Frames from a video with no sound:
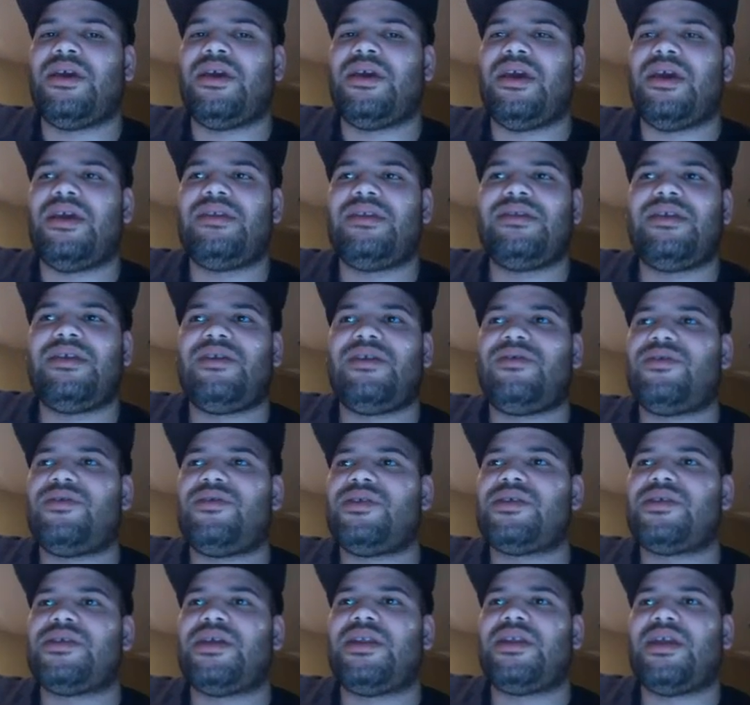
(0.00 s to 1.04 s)
And they don't
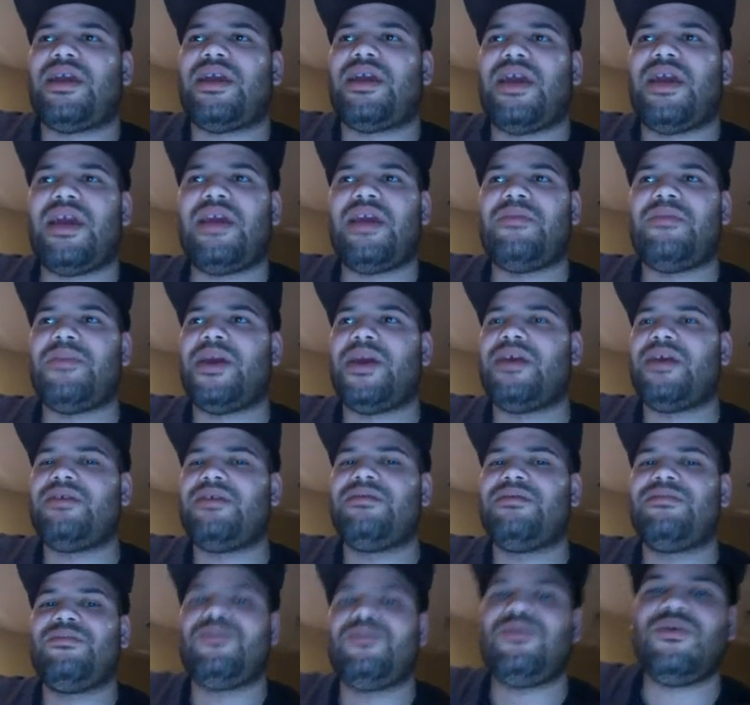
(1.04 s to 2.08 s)
understand, like, hey man,
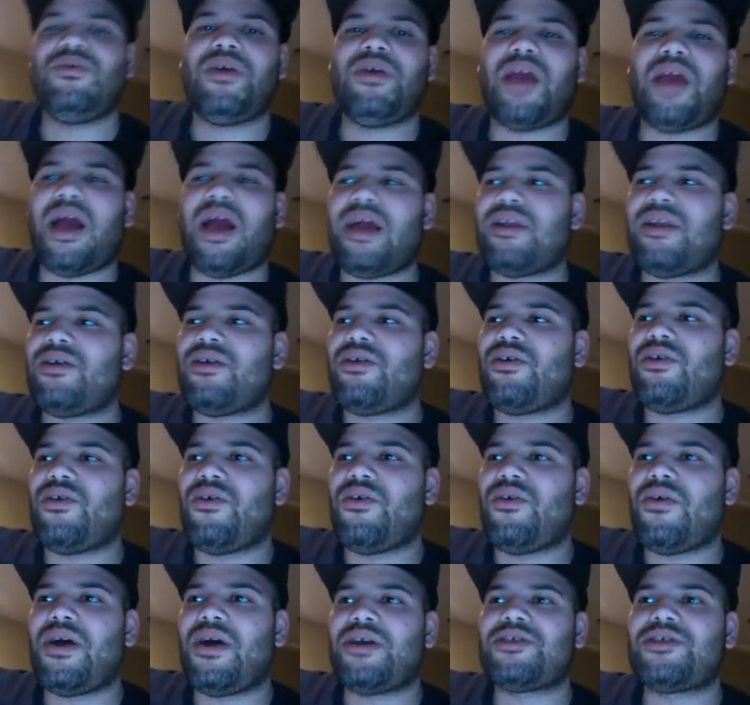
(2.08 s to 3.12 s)
you gotta
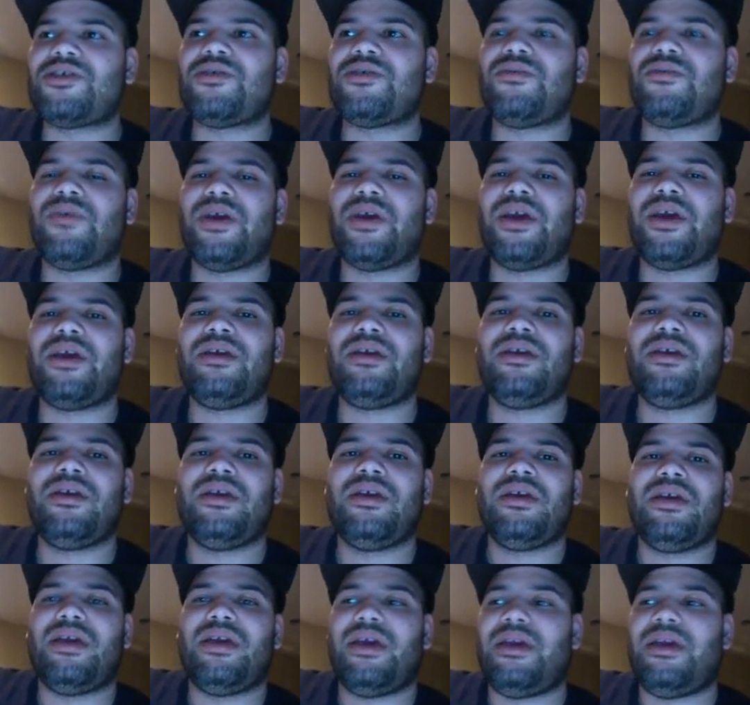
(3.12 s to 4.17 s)
go out your way
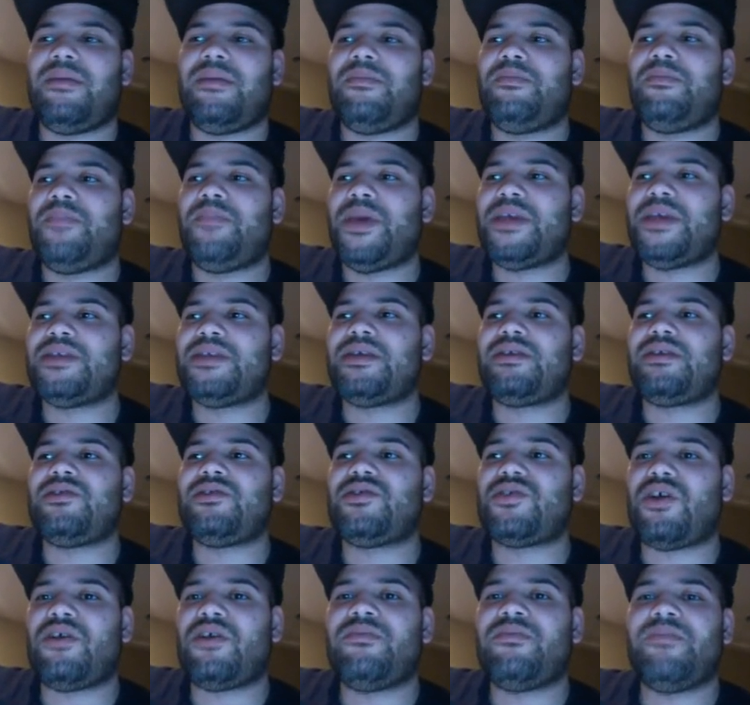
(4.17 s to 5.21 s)
and basically
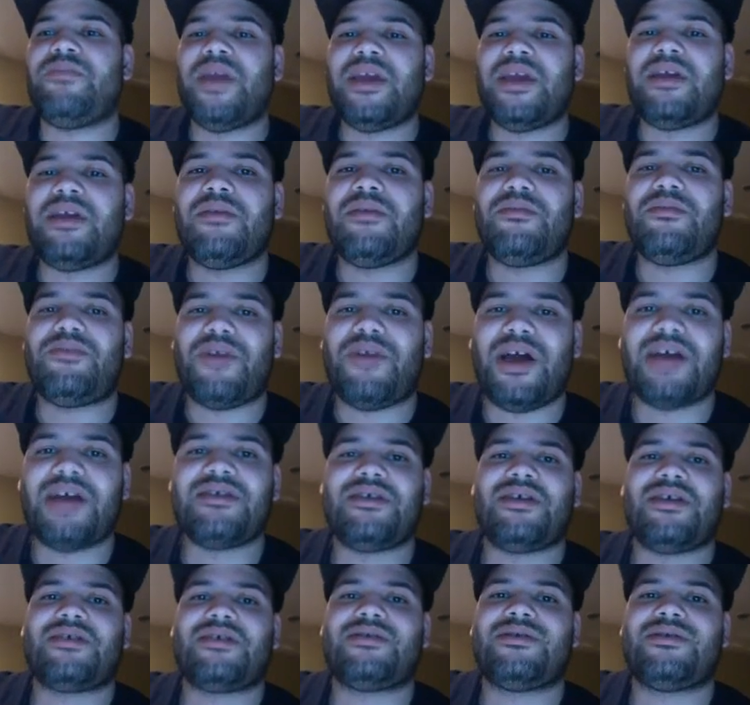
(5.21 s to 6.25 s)
start making
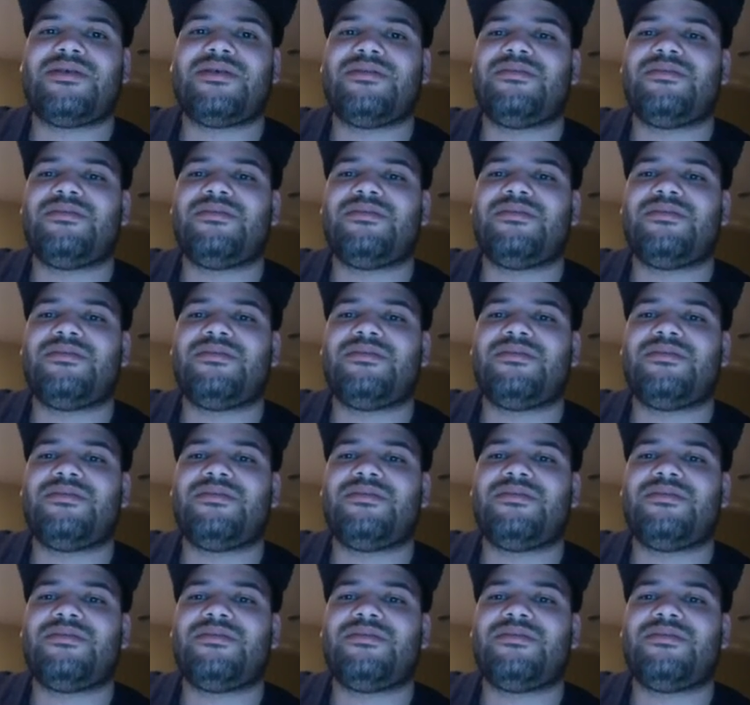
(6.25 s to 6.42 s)
projects.